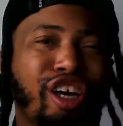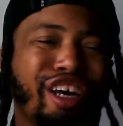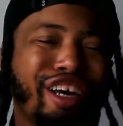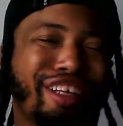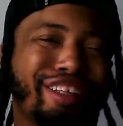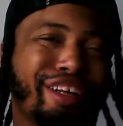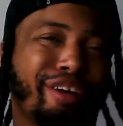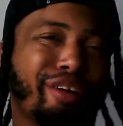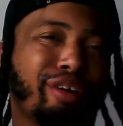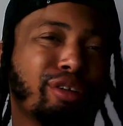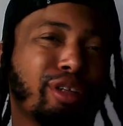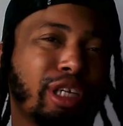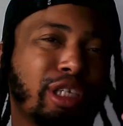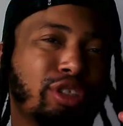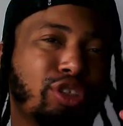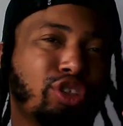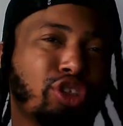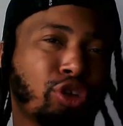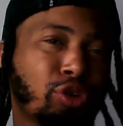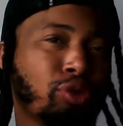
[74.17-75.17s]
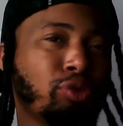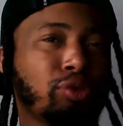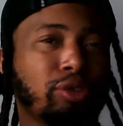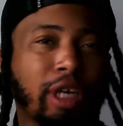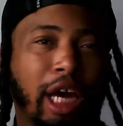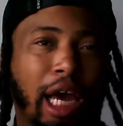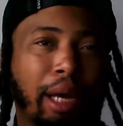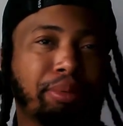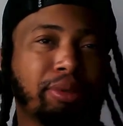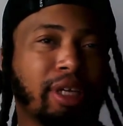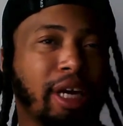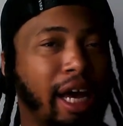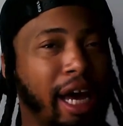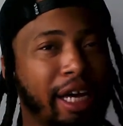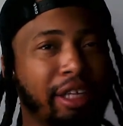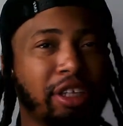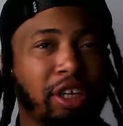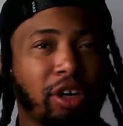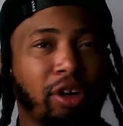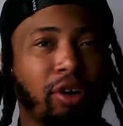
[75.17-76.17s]
there are at least two types that I
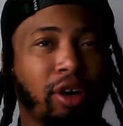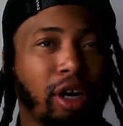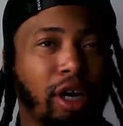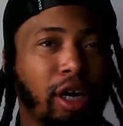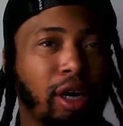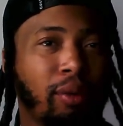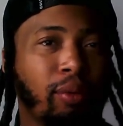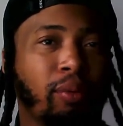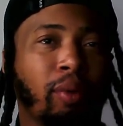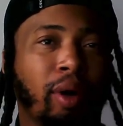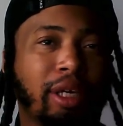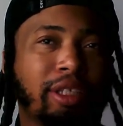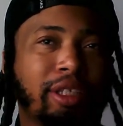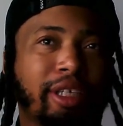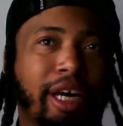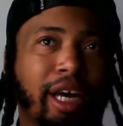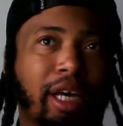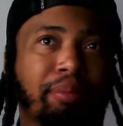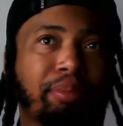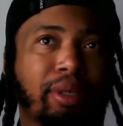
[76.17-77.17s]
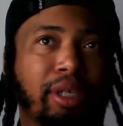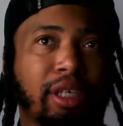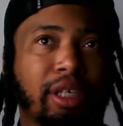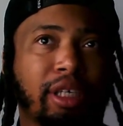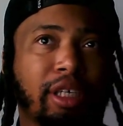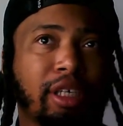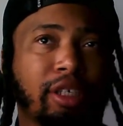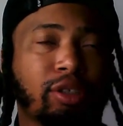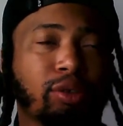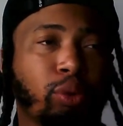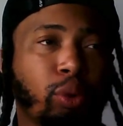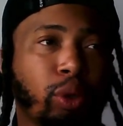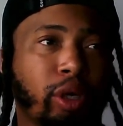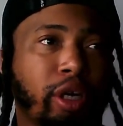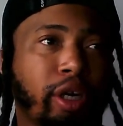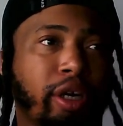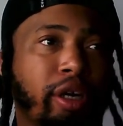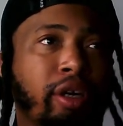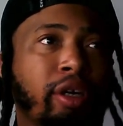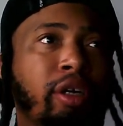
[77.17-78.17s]
know. One type is
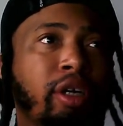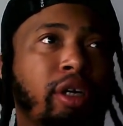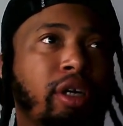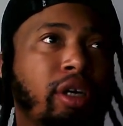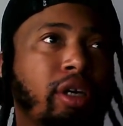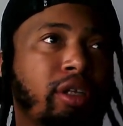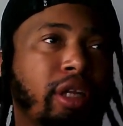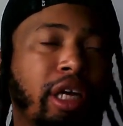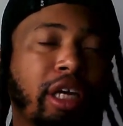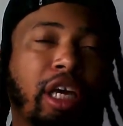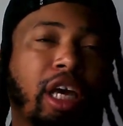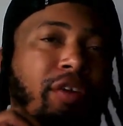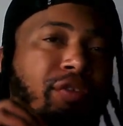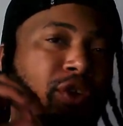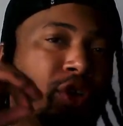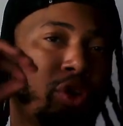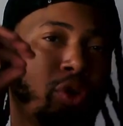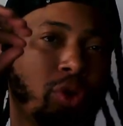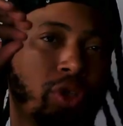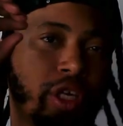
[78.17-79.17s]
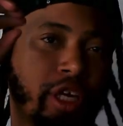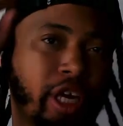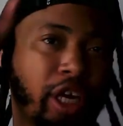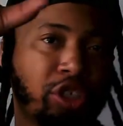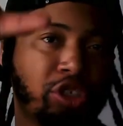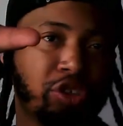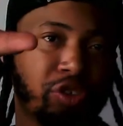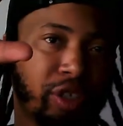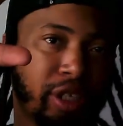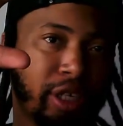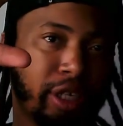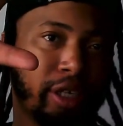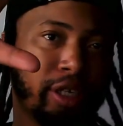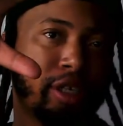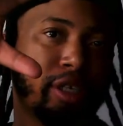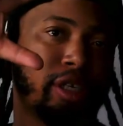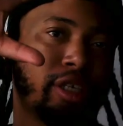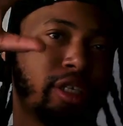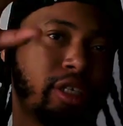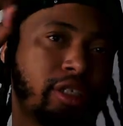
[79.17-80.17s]
where they give you the entry,
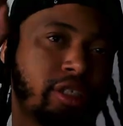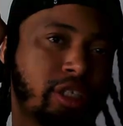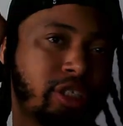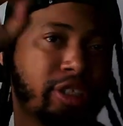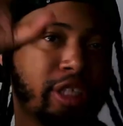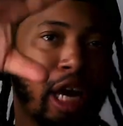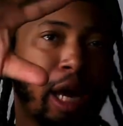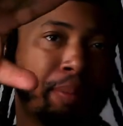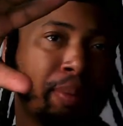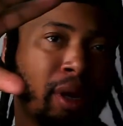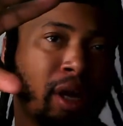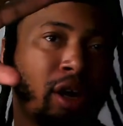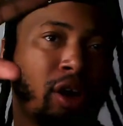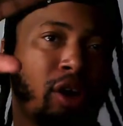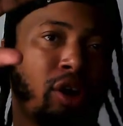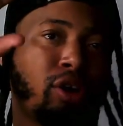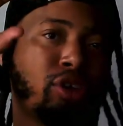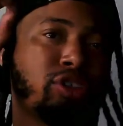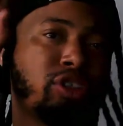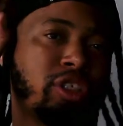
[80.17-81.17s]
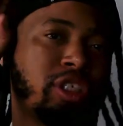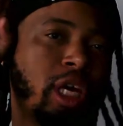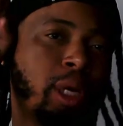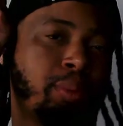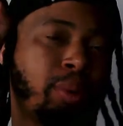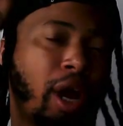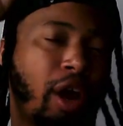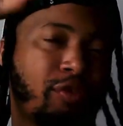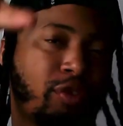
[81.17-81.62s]
the stop loss, the take profit